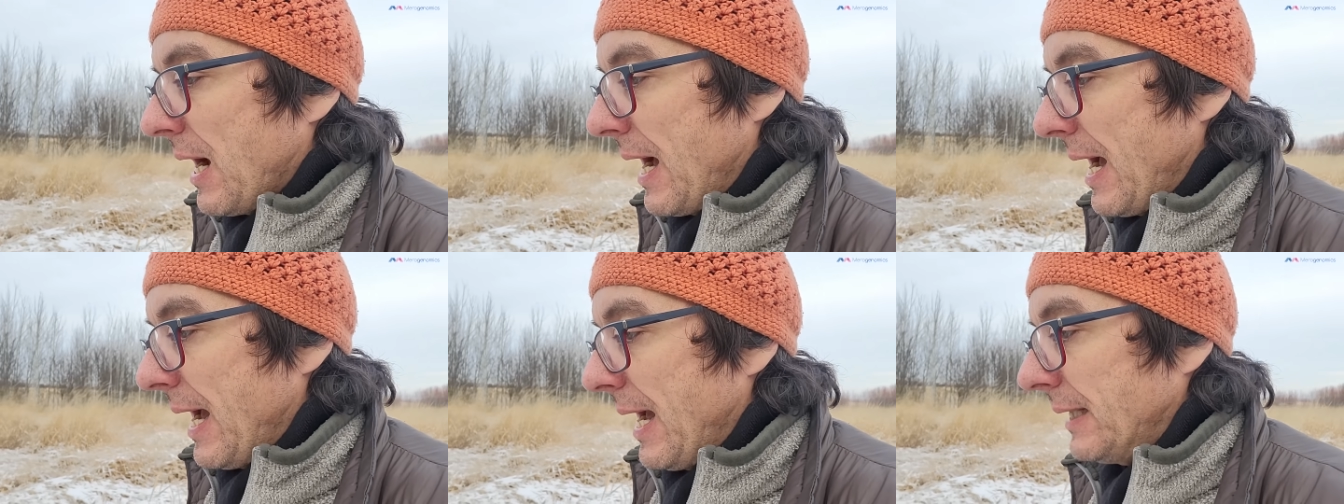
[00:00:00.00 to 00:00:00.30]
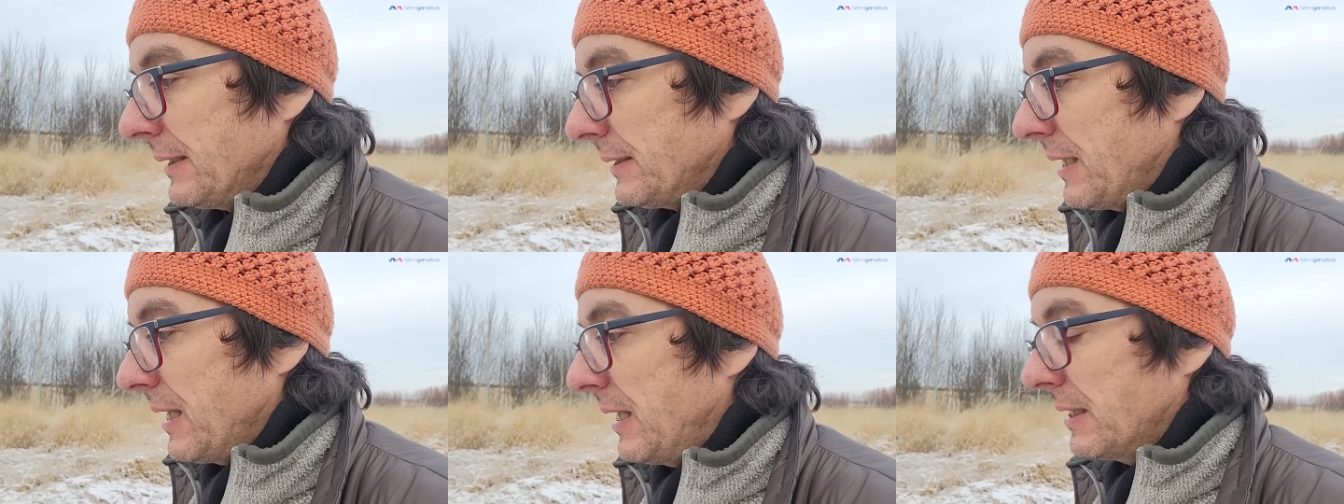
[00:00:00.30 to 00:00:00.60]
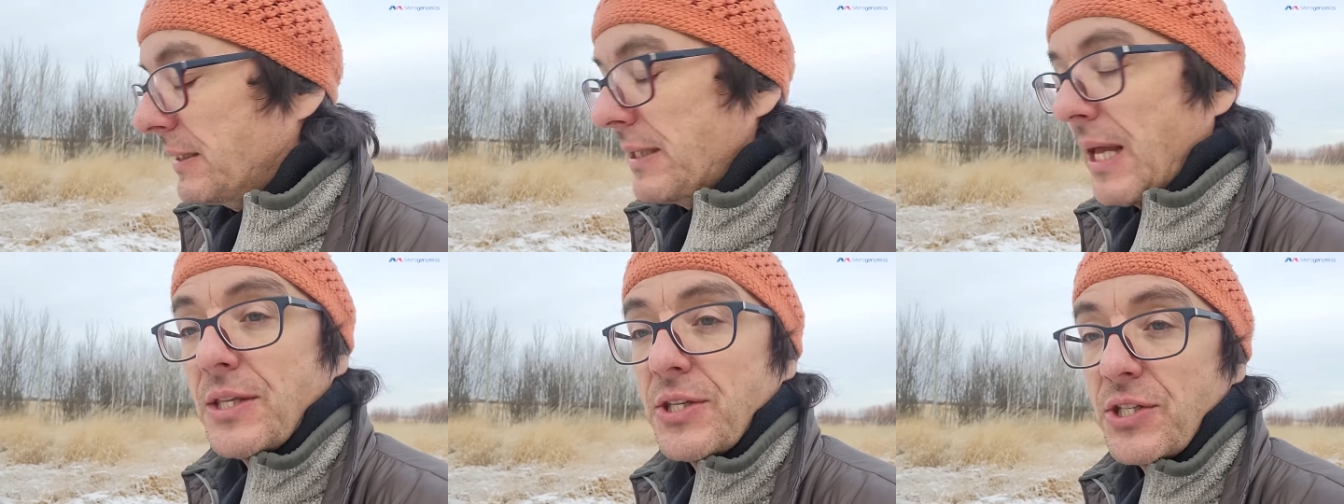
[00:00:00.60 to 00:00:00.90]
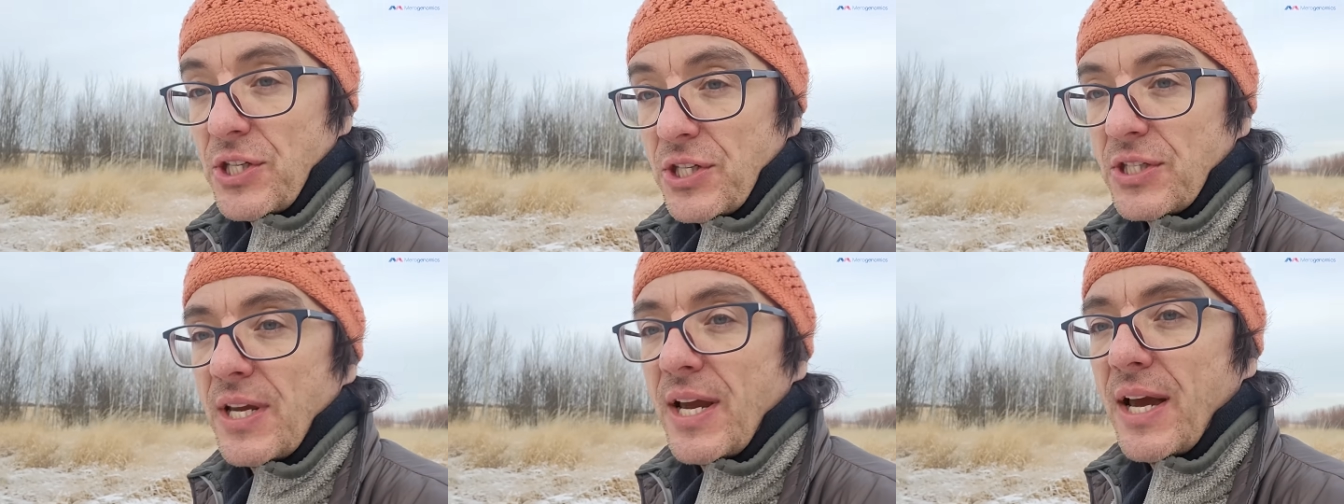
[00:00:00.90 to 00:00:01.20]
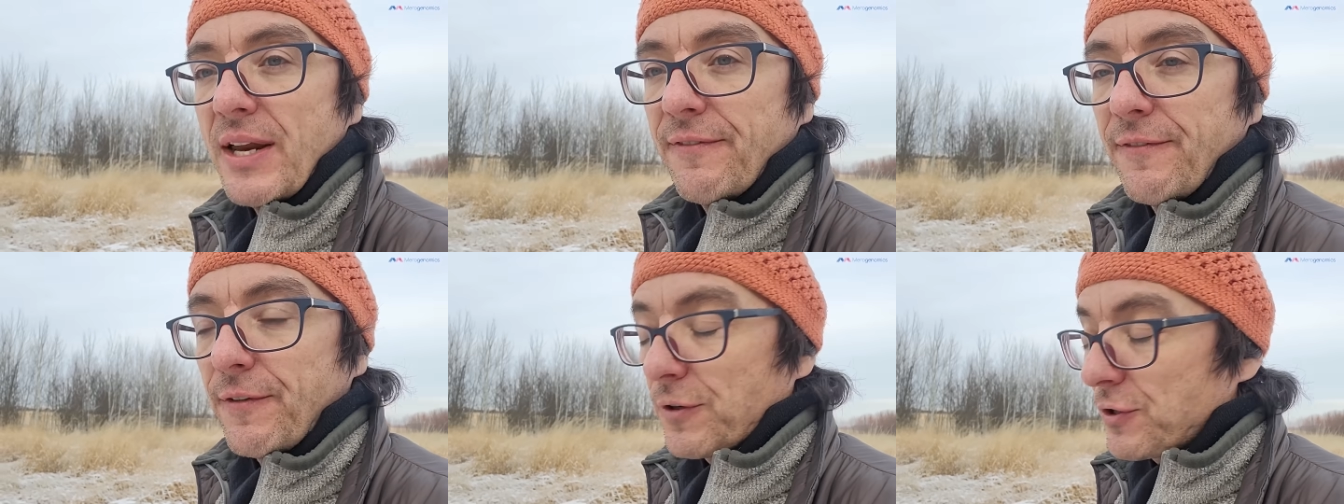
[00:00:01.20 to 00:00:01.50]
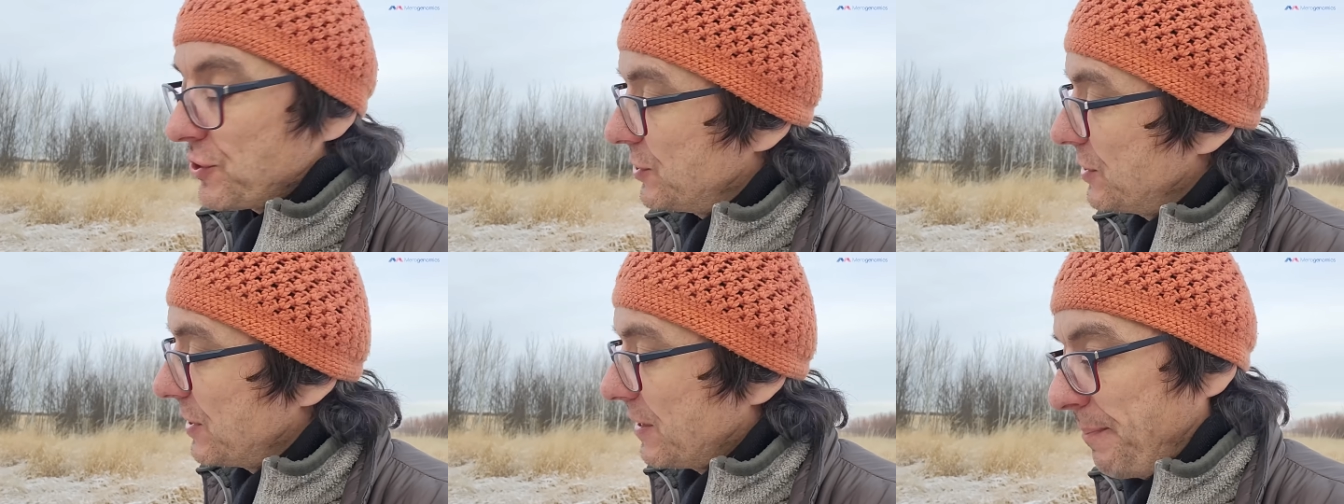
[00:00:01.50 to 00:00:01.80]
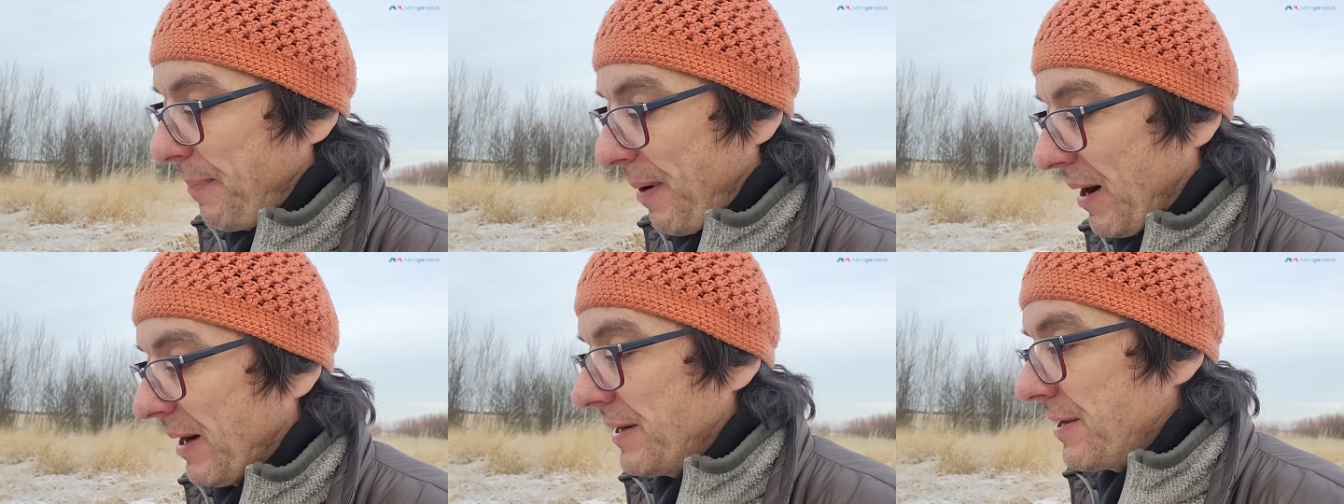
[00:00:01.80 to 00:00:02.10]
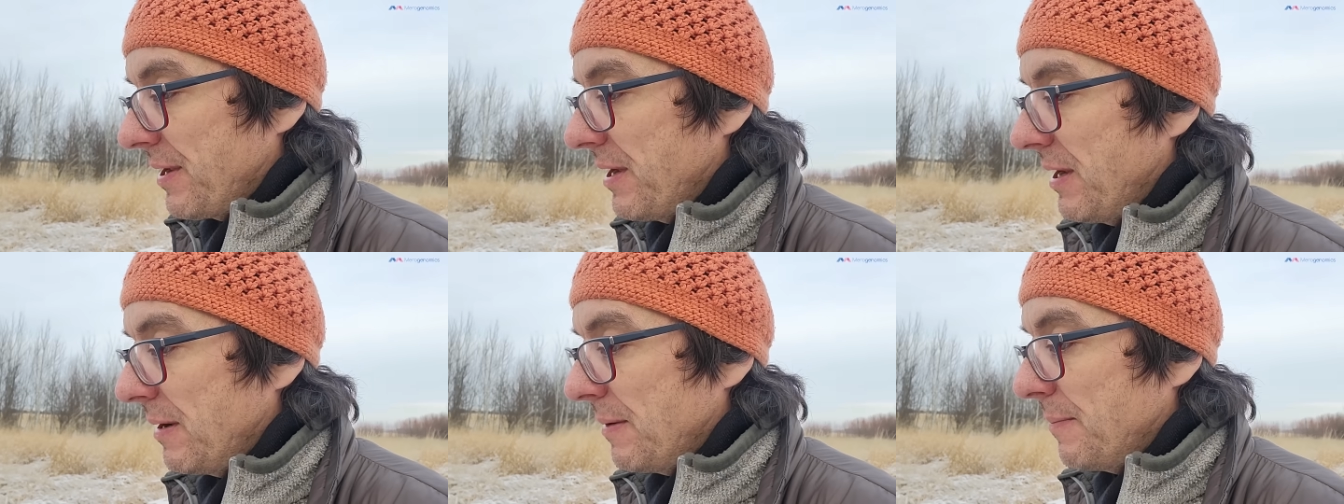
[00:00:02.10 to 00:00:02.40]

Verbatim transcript: And that's just the unfortunate part,